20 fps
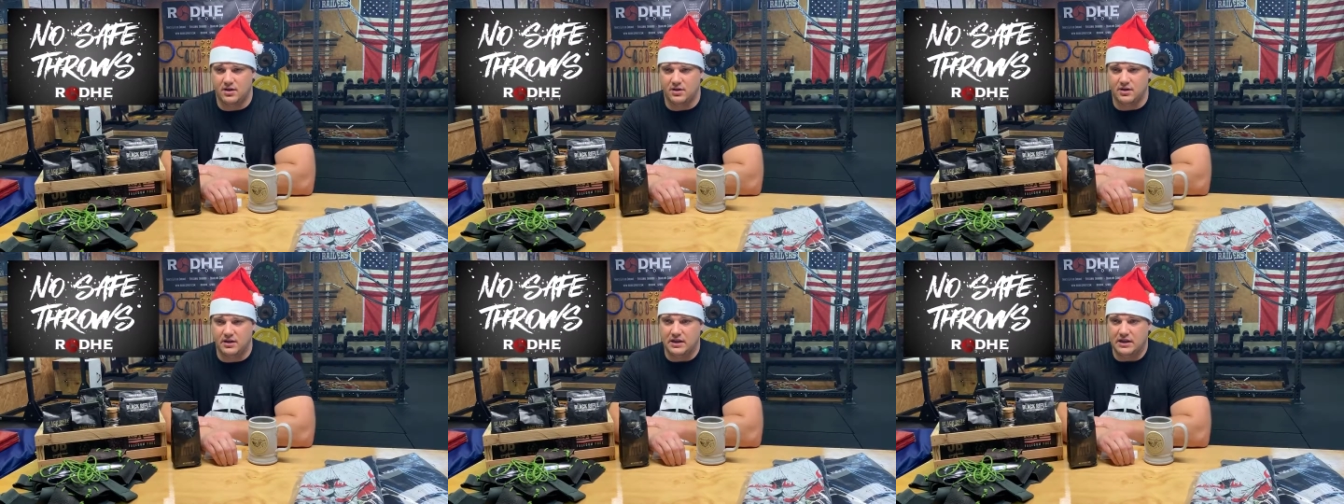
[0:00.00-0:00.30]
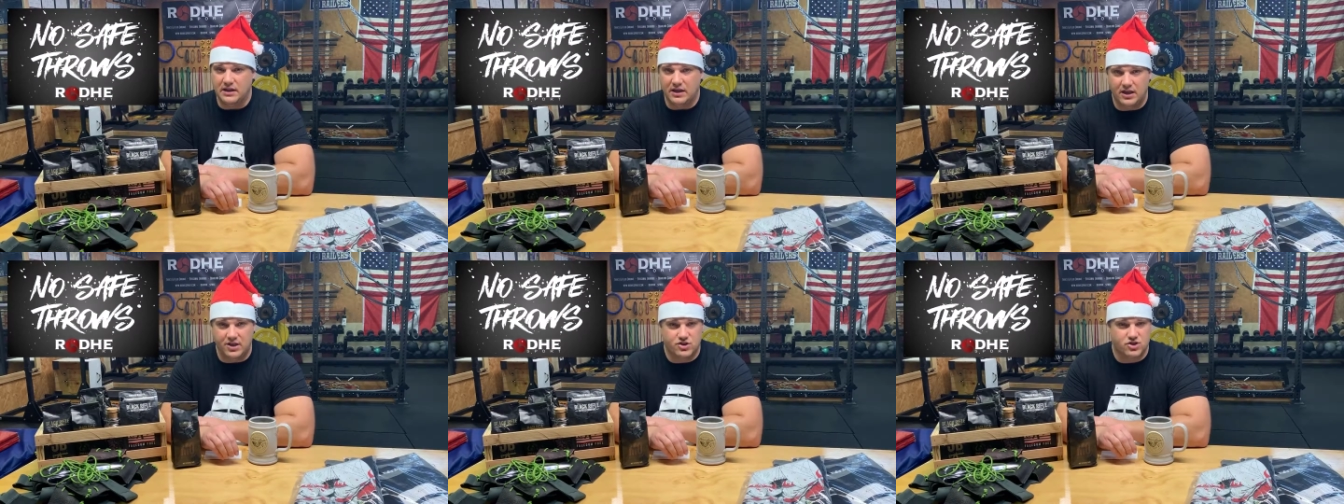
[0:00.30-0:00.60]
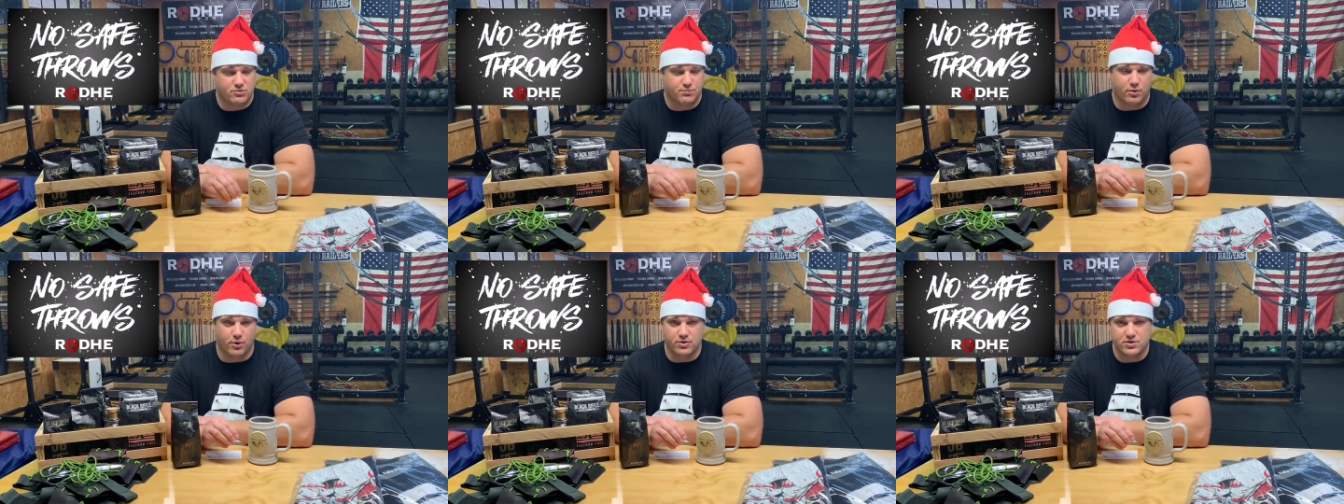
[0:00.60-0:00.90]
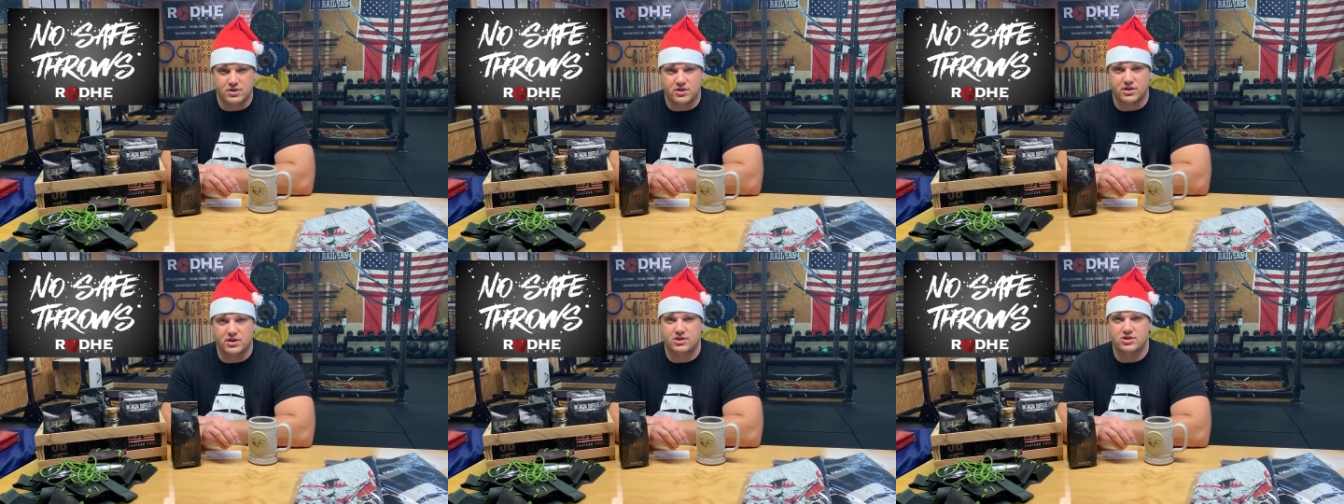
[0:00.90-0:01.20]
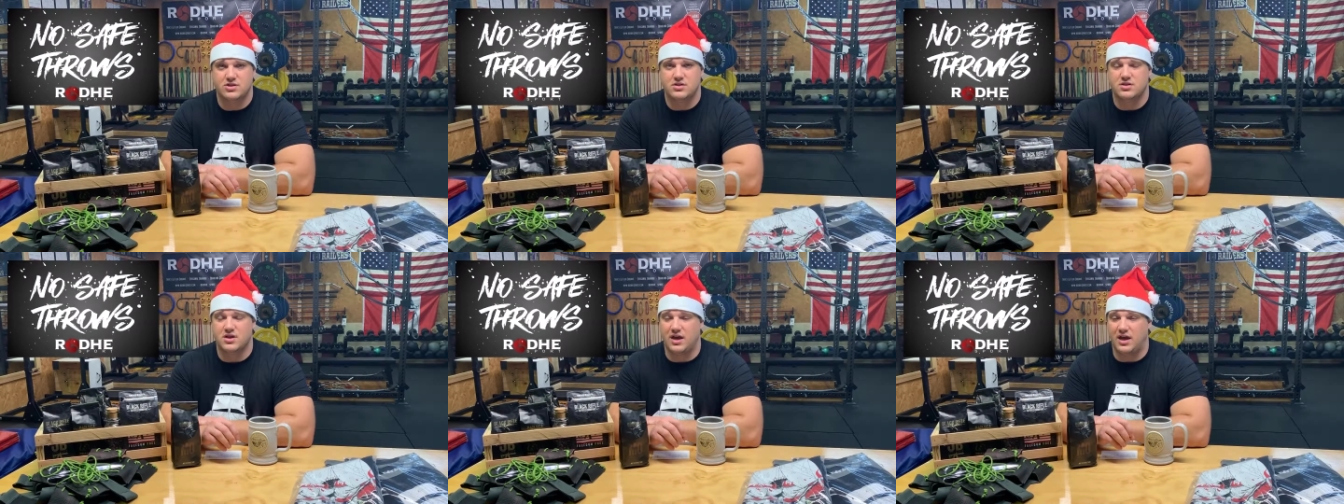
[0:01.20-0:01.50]
elites or post
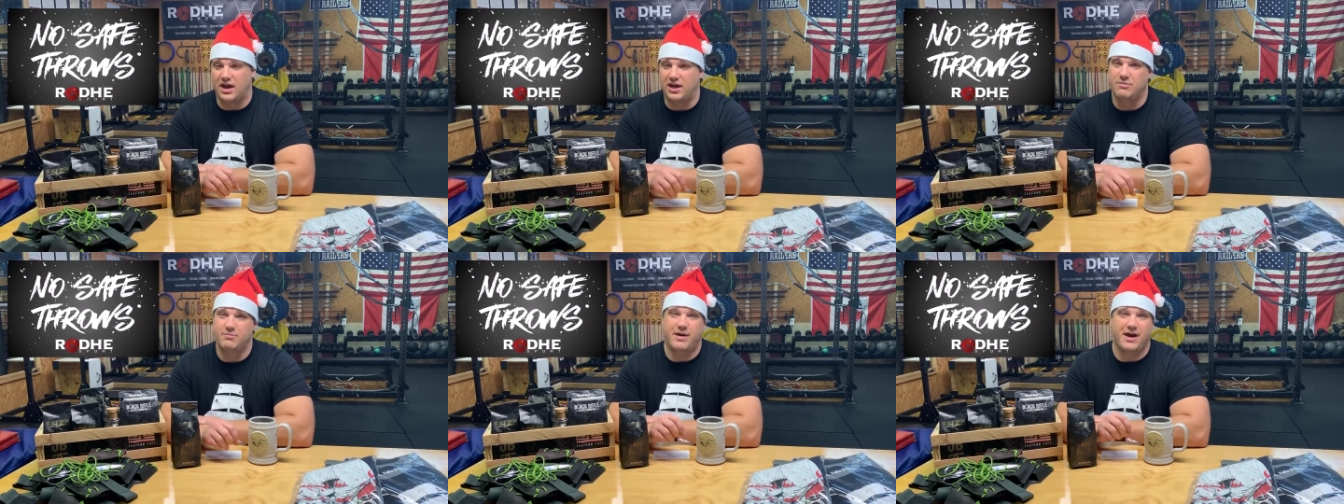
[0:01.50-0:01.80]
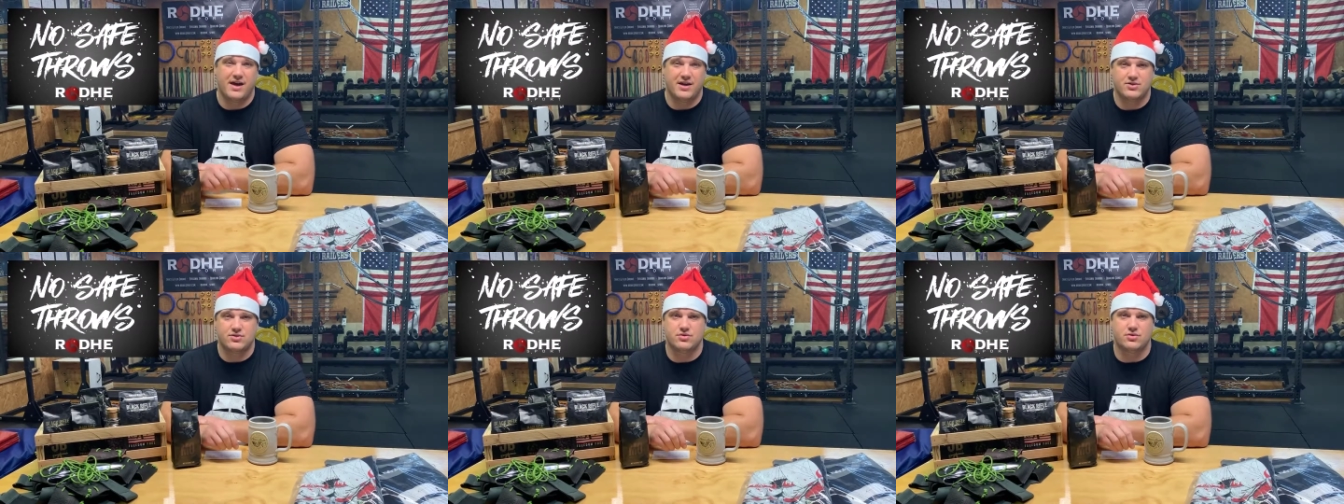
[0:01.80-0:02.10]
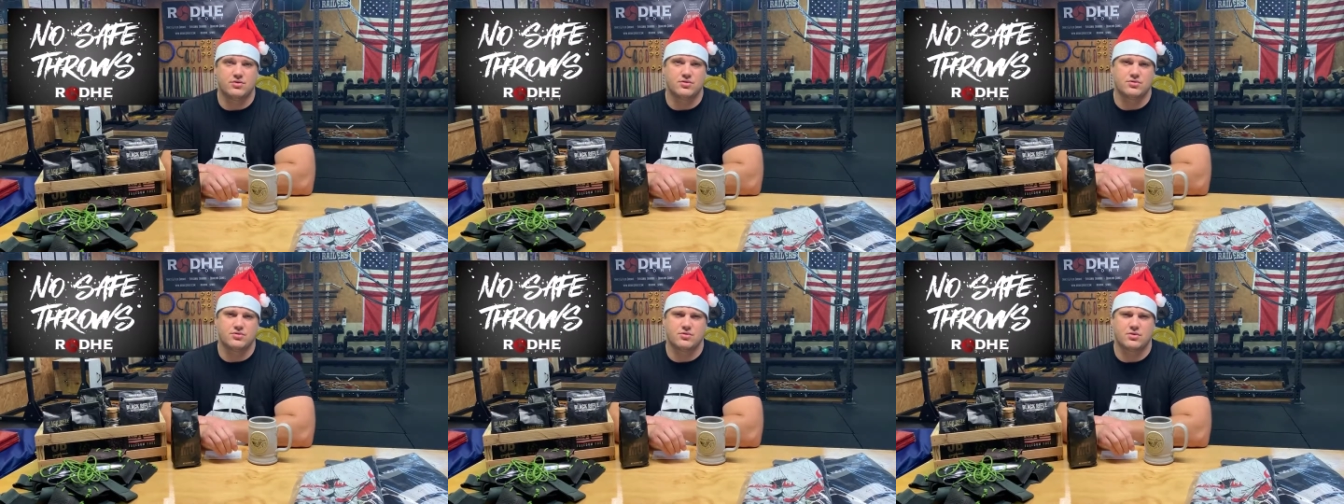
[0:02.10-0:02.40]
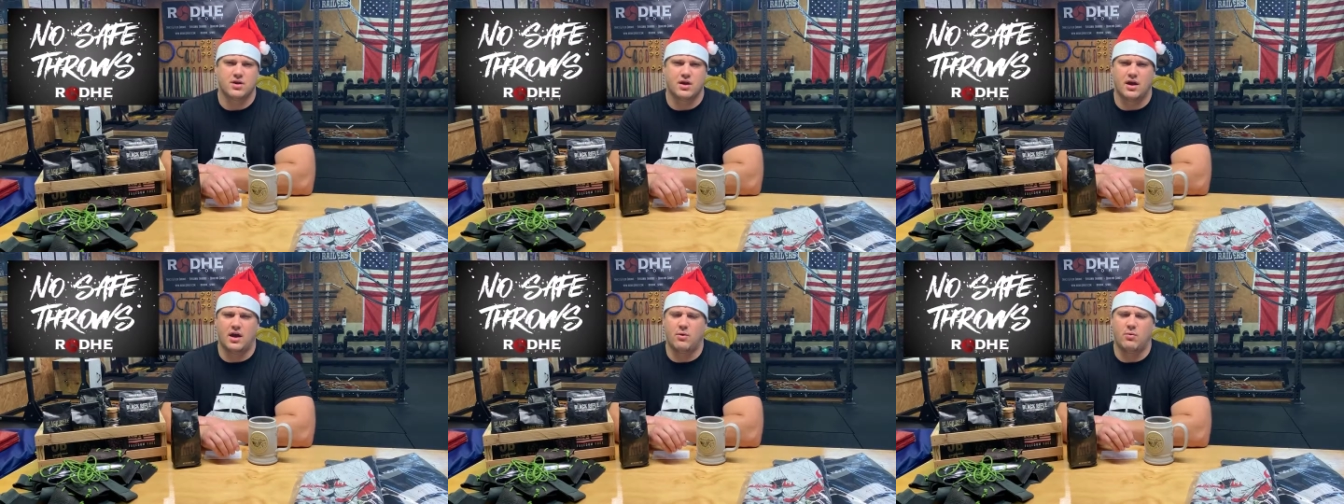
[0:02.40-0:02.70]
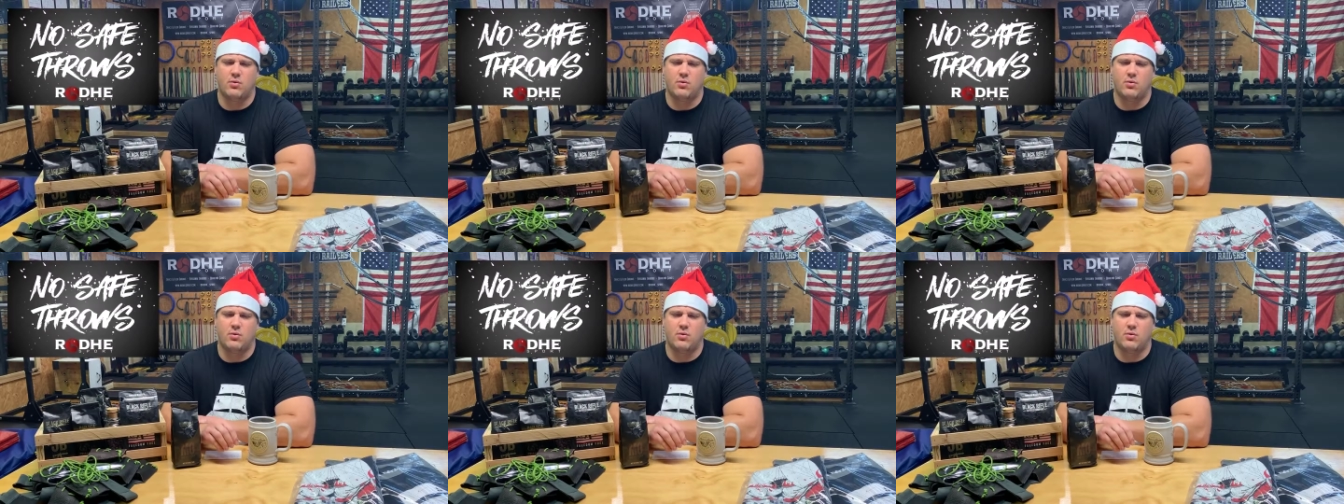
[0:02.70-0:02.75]
collegiates, and masters. Okay,